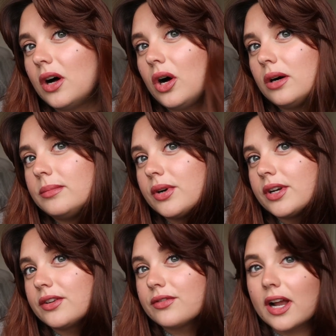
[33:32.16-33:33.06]

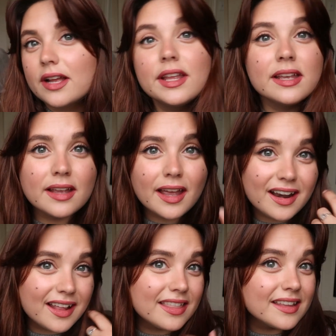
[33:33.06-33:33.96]
auburny red,
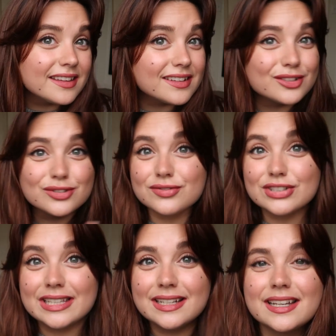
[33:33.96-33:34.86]
and I think it looks
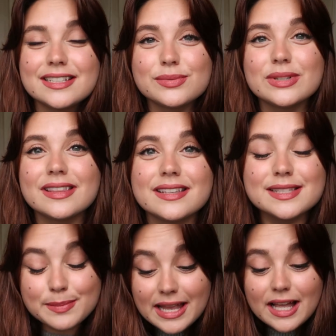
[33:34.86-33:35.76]
really nice with
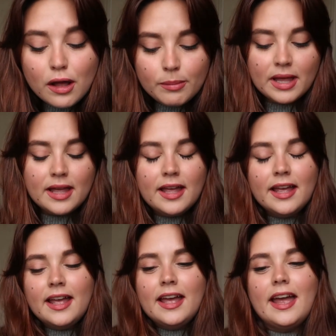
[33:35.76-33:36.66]
this makeup.
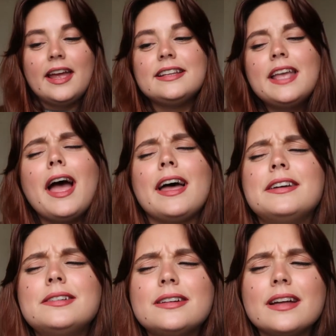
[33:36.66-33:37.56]
And yeah,
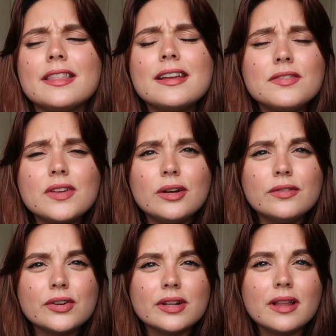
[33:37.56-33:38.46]
I think I've
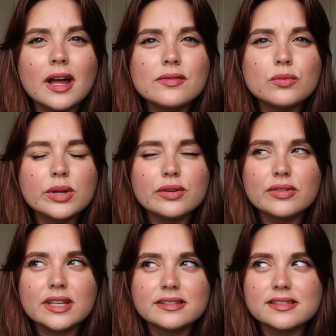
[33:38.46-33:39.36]
covered a lot of
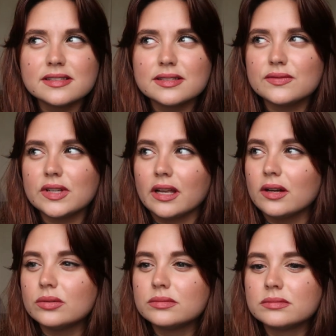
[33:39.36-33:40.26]
weird things in this video.